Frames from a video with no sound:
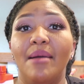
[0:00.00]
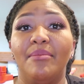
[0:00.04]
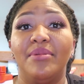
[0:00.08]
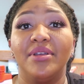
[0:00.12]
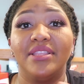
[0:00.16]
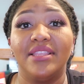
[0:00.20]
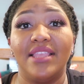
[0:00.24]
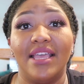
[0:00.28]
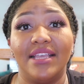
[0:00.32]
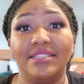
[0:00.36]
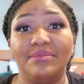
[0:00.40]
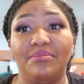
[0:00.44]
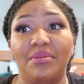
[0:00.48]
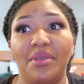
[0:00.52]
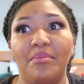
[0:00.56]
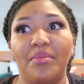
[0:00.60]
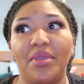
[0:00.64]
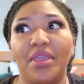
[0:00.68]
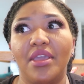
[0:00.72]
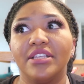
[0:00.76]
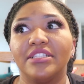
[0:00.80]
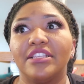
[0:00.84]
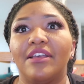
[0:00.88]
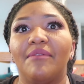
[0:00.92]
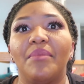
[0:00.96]
but that's been
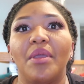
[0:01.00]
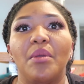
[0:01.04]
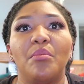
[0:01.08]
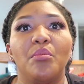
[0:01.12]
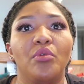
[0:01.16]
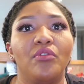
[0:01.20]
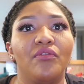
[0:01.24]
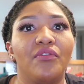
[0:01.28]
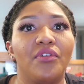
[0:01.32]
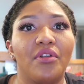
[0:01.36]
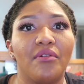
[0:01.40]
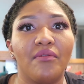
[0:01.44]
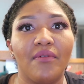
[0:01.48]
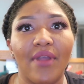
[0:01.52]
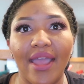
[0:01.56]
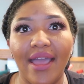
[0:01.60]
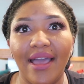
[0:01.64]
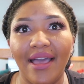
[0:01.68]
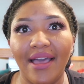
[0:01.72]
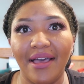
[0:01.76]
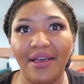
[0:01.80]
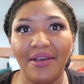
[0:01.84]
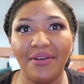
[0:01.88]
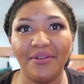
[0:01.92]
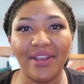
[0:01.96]
because I've been moving
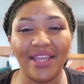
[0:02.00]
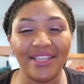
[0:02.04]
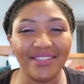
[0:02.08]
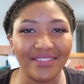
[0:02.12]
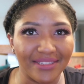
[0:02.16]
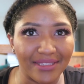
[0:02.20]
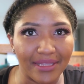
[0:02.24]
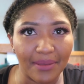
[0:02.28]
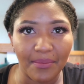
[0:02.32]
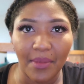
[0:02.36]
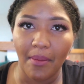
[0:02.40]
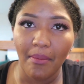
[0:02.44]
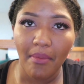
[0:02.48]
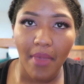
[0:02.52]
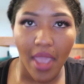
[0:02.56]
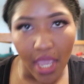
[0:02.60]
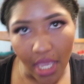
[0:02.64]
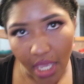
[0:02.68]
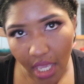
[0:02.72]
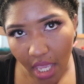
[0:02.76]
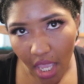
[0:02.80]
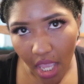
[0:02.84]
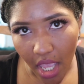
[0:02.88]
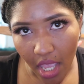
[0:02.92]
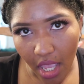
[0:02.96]
around. I just did my
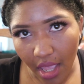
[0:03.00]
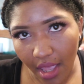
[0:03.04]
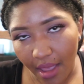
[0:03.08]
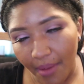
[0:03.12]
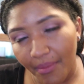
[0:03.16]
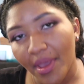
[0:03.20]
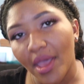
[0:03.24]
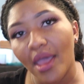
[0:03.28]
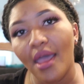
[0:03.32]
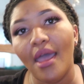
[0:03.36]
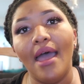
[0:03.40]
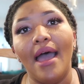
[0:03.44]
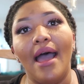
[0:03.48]
makeup.